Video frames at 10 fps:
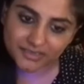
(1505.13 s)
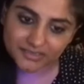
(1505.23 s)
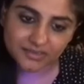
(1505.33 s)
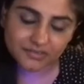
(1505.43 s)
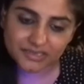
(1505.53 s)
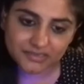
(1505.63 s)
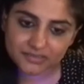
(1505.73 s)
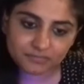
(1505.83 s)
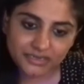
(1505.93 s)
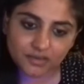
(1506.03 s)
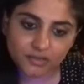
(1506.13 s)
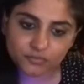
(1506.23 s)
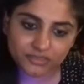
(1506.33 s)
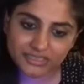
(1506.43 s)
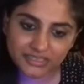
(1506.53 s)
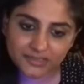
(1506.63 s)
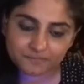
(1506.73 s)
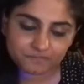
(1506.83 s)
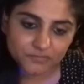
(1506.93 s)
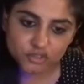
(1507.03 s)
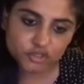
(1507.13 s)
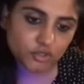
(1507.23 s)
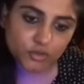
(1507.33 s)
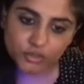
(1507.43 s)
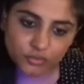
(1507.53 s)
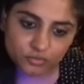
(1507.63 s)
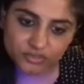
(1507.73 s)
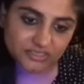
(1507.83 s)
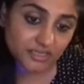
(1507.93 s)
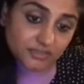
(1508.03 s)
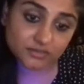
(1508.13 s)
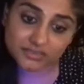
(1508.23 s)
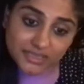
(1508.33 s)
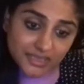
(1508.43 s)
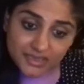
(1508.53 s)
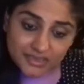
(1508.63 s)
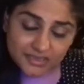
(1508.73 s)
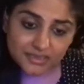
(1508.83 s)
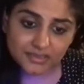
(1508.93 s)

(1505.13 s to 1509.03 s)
right? Like it might not really show you results today,